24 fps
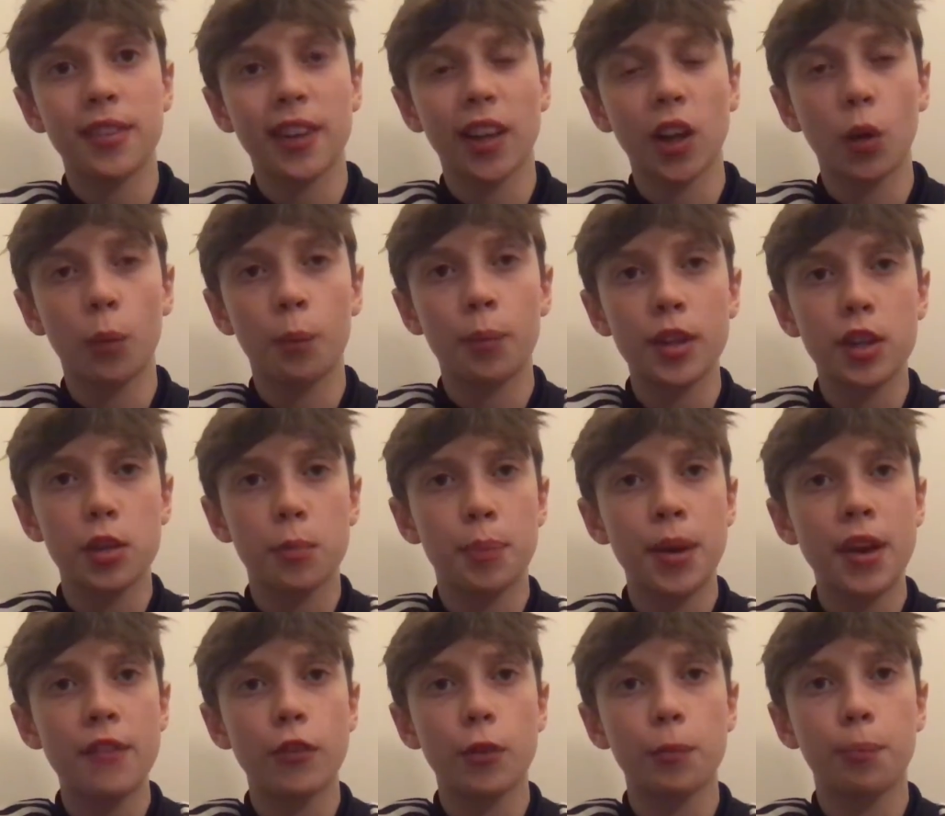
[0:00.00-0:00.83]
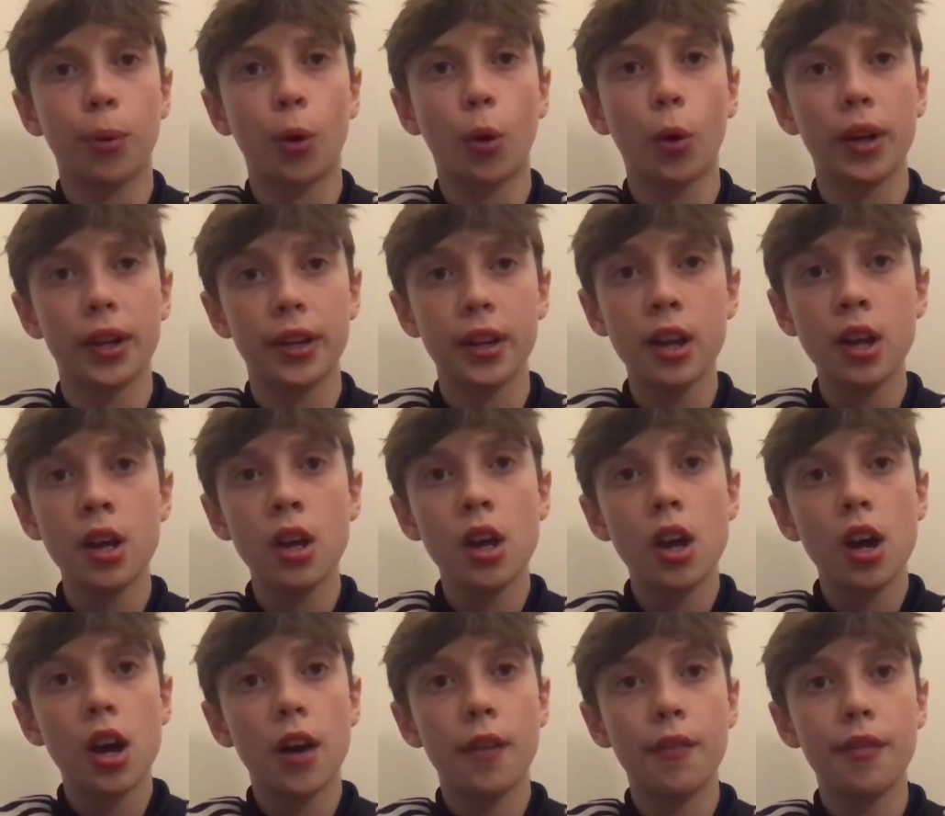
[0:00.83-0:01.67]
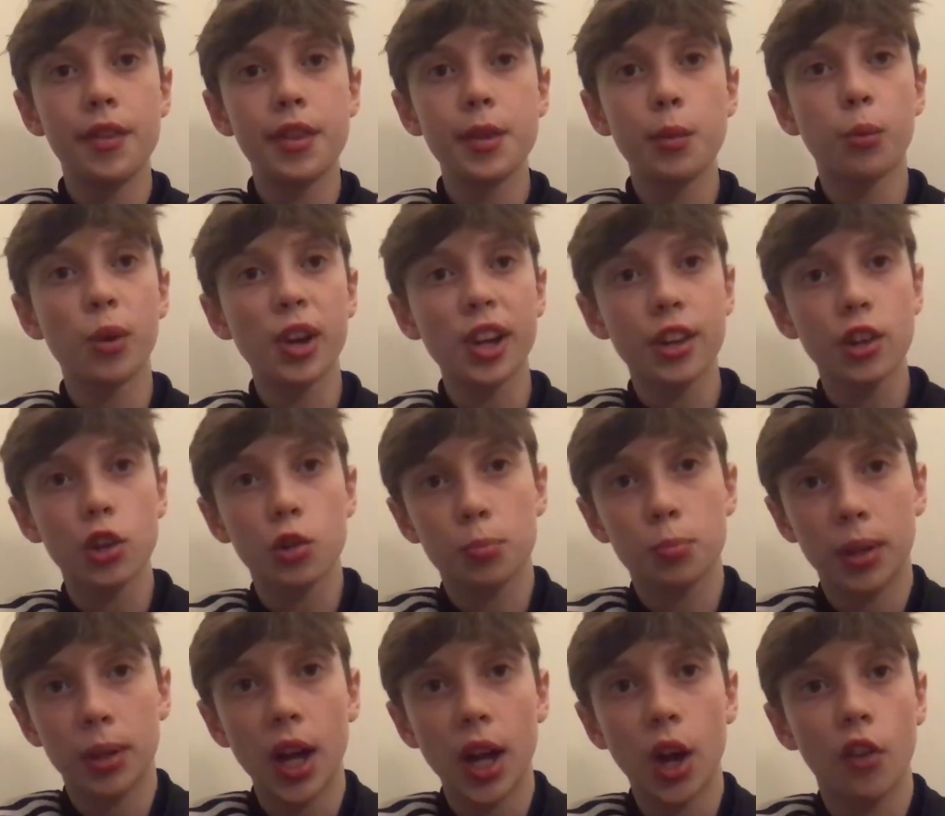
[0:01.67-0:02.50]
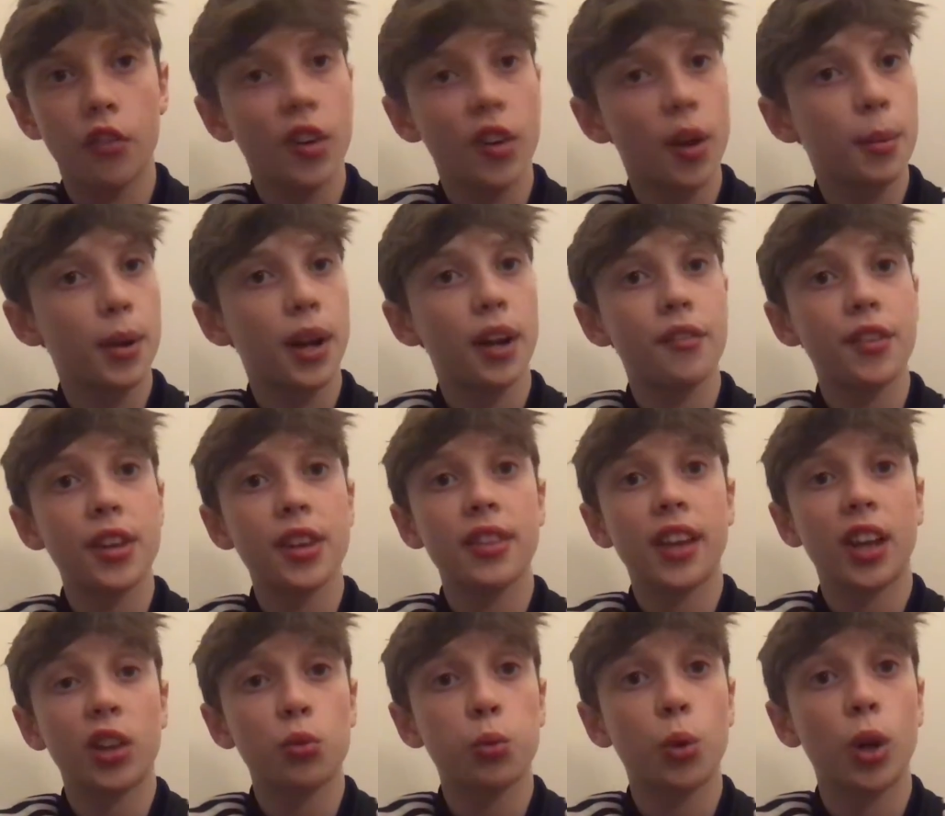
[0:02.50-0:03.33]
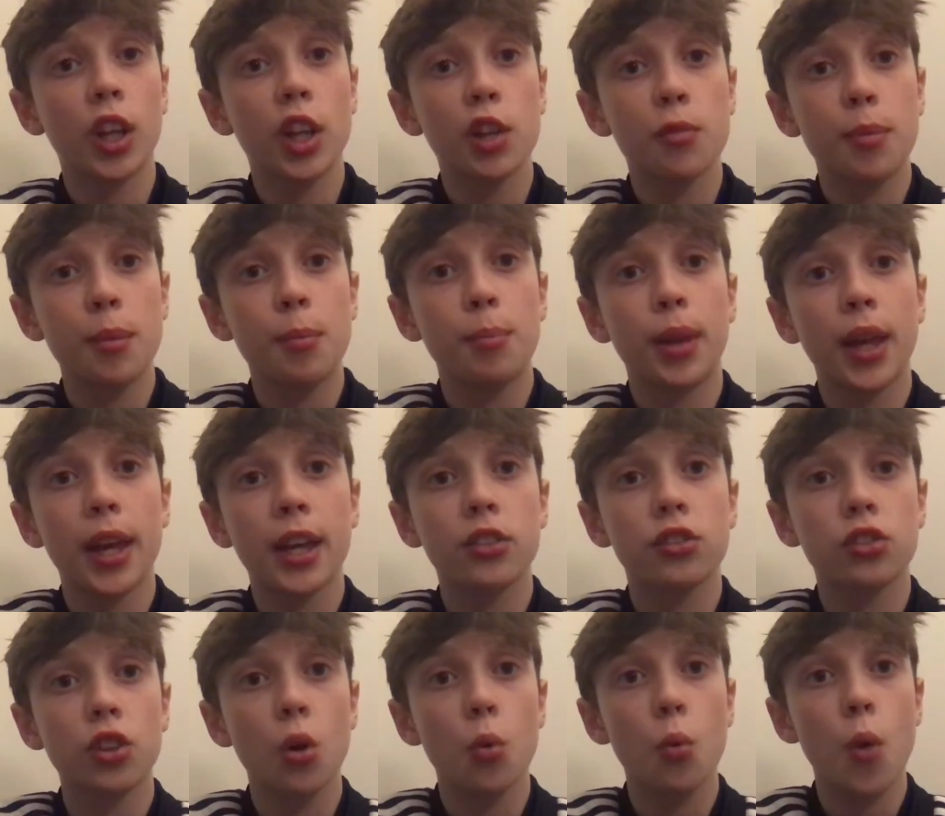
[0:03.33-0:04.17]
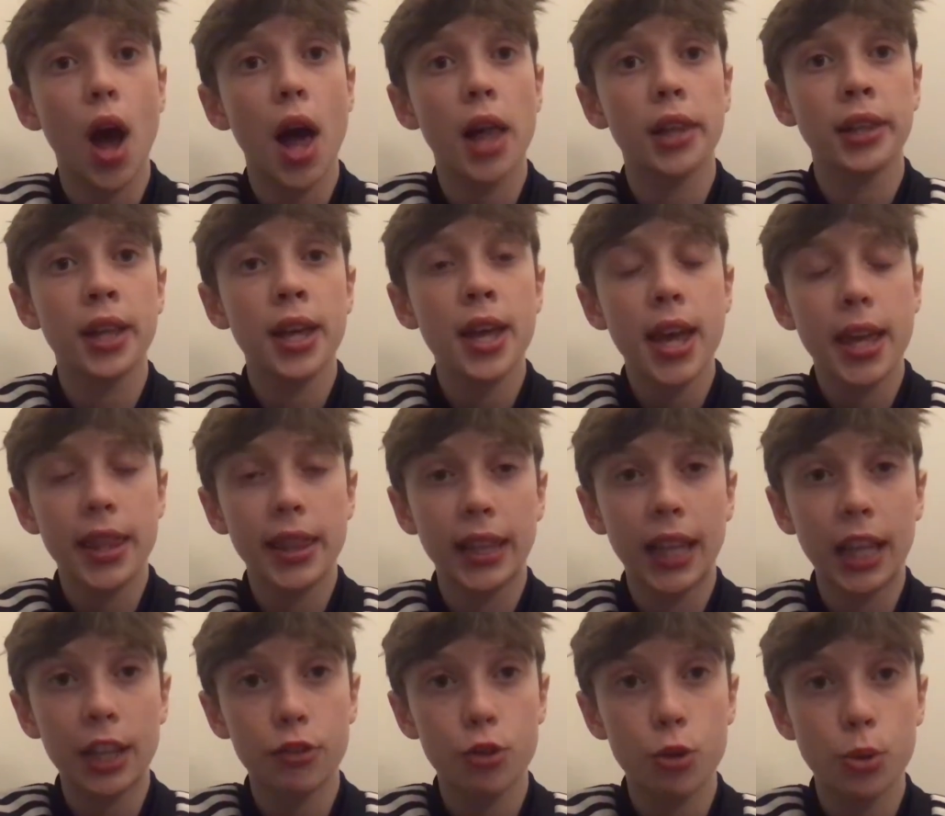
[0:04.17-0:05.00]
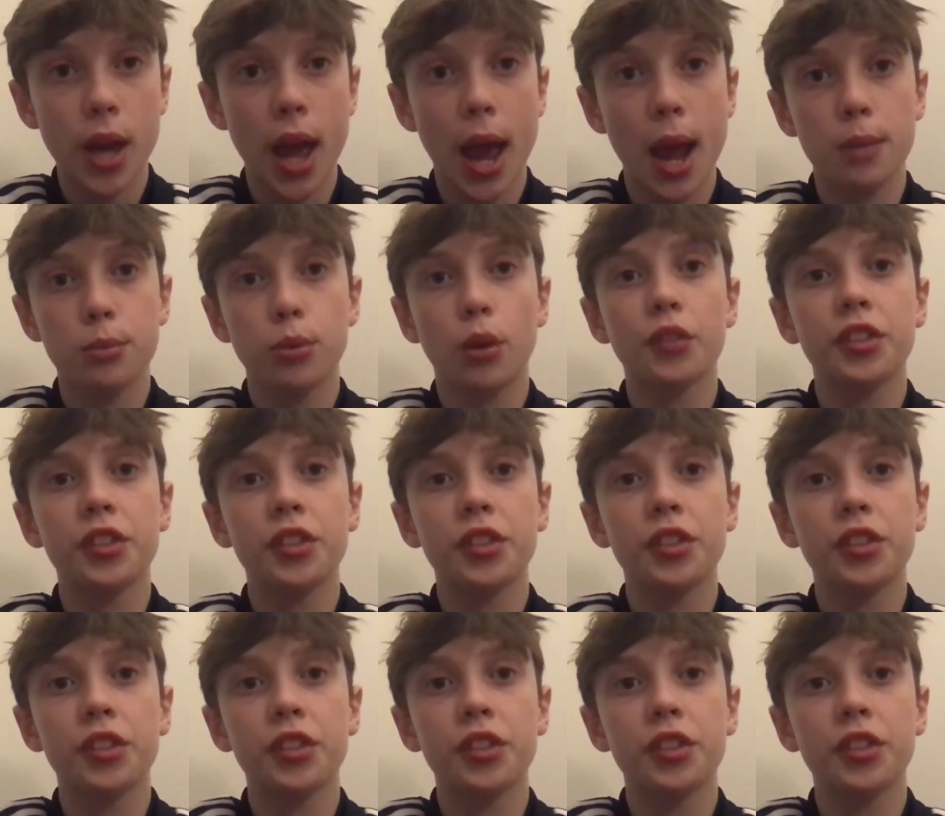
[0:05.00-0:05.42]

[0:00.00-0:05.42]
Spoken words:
He's a pivot point, and the wingers play off him, and I think that's why they've been playing so well in the last few games.